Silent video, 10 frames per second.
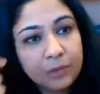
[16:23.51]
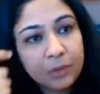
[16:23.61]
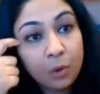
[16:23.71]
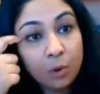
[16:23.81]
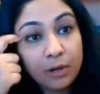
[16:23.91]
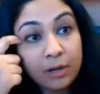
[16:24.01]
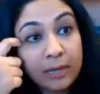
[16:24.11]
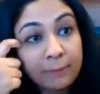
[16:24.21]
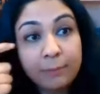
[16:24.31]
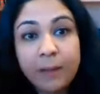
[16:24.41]
or
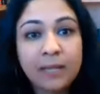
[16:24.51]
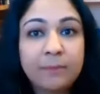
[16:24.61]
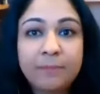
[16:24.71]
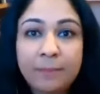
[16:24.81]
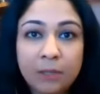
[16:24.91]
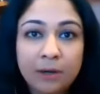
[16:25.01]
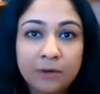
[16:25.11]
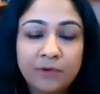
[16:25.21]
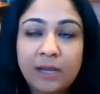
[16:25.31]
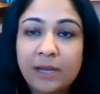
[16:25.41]
able-bodied people are
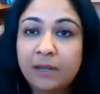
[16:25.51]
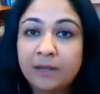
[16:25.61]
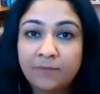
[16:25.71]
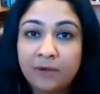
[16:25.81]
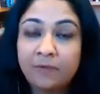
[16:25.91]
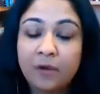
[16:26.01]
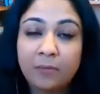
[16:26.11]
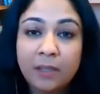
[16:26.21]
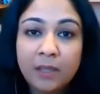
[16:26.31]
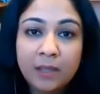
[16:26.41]
treated different from